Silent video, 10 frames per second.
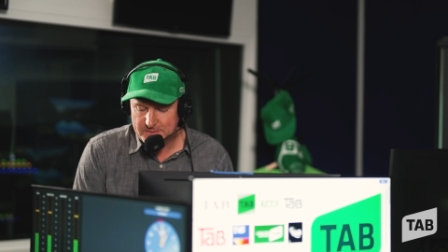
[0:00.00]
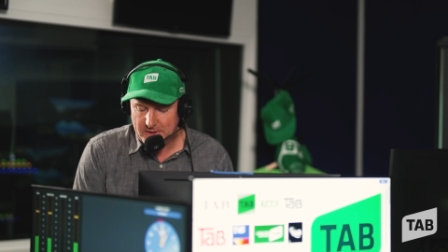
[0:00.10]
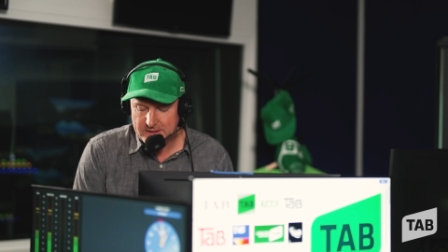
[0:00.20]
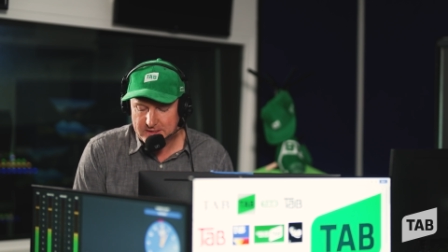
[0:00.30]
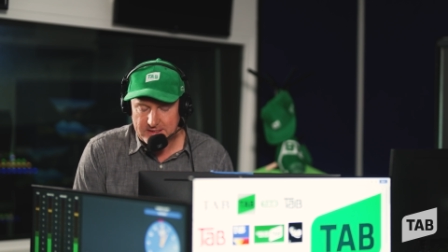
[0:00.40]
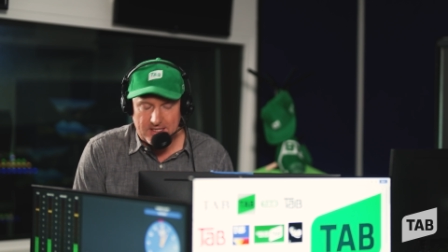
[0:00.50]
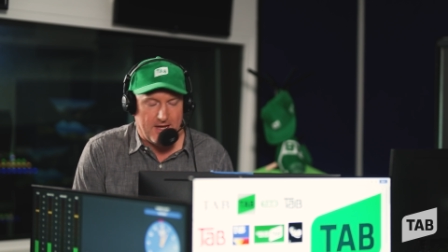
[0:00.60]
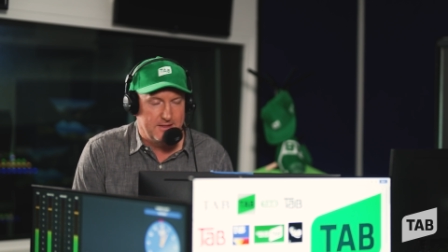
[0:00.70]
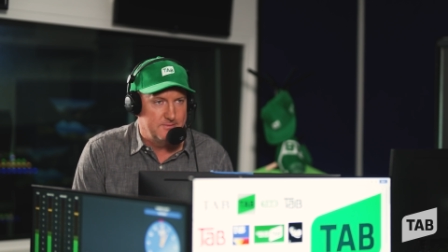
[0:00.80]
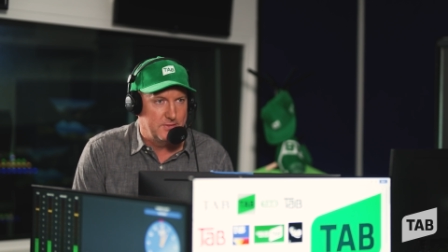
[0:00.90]
suppose as a
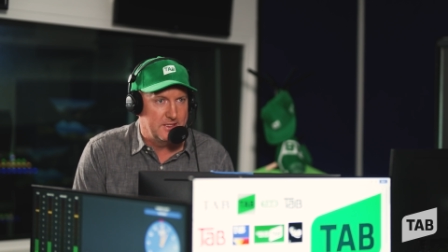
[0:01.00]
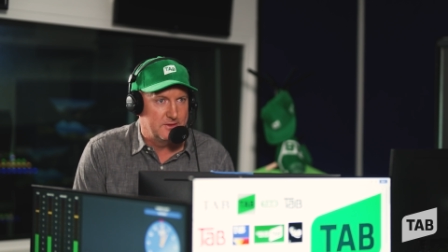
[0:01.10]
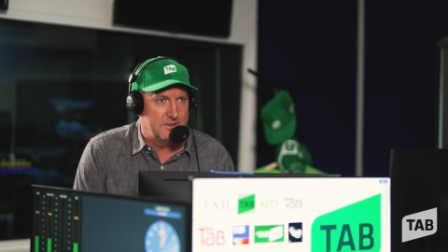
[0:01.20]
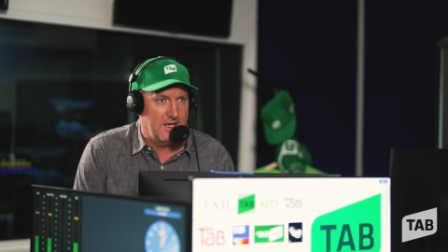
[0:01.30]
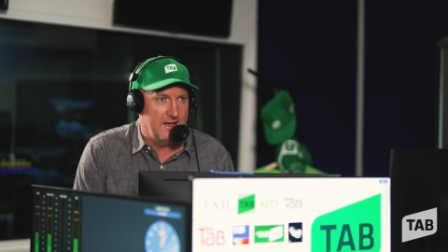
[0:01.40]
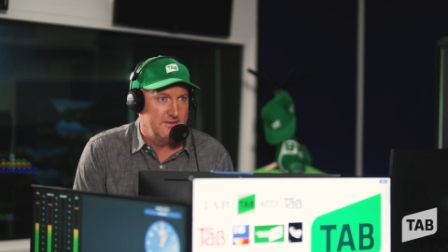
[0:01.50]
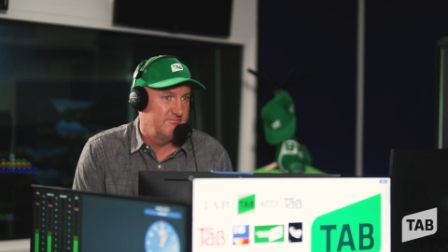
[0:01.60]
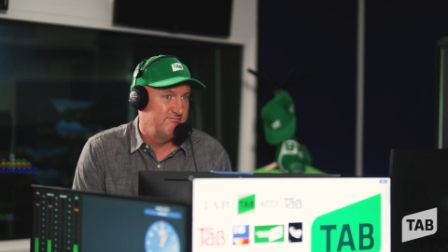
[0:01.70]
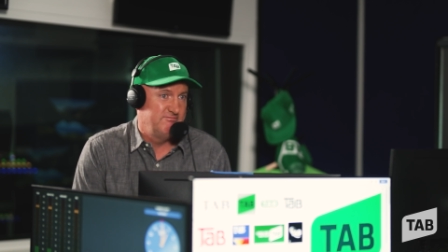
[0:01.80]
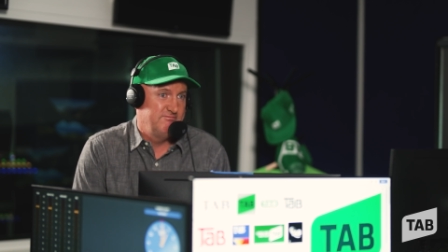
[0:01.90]
dad, be a good dad,
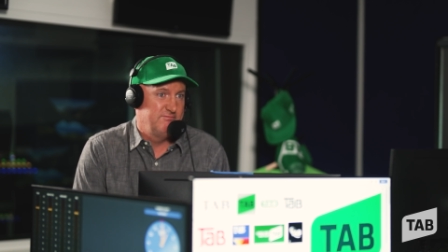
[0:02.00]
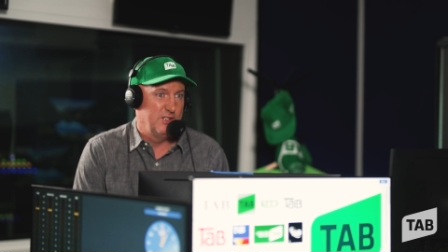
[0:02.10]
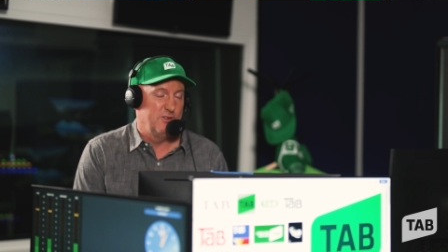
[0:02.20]
be a